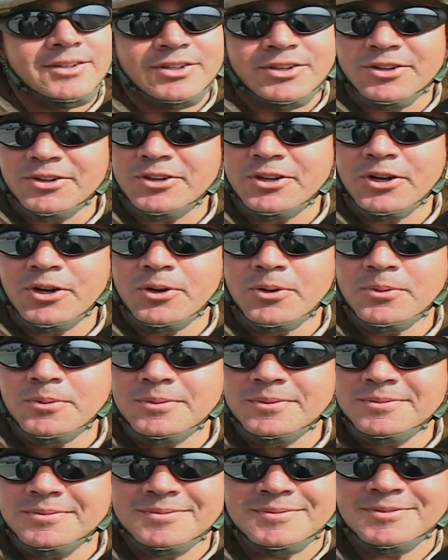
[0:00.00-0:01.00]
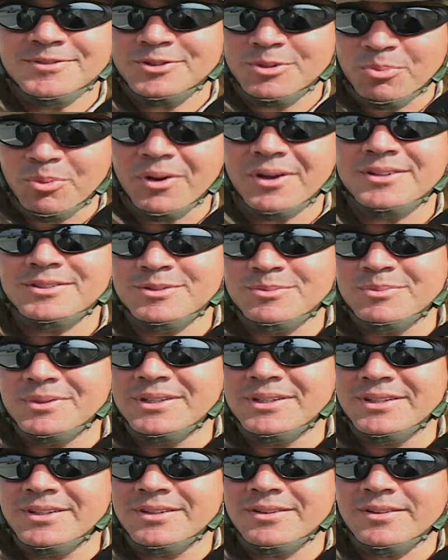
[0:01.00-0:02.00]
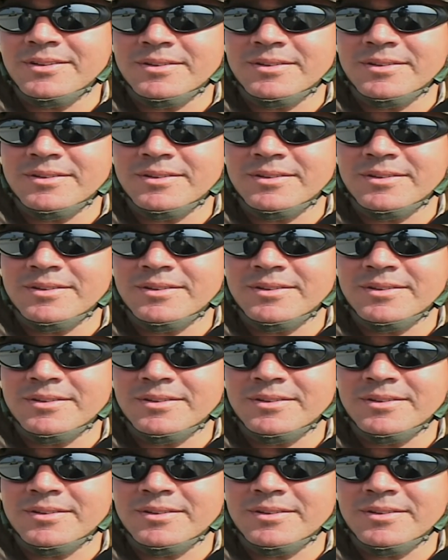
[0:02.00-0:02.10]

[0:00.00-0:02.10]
A year ago, surprised to be here.